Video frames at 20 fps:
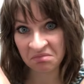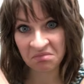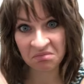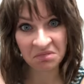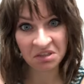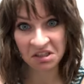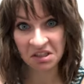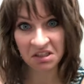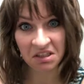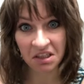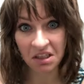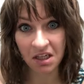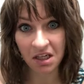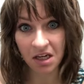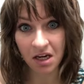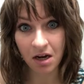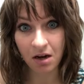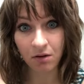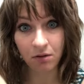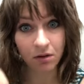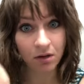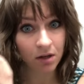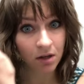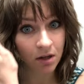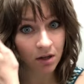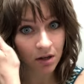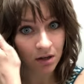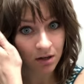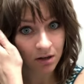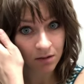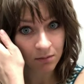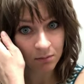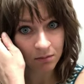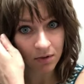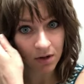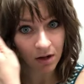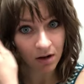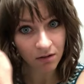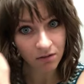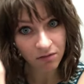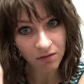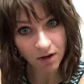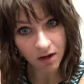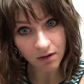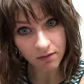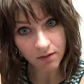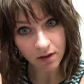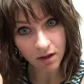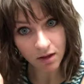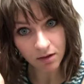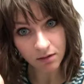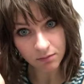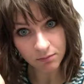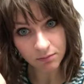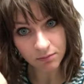sticking out. Not a fan of that.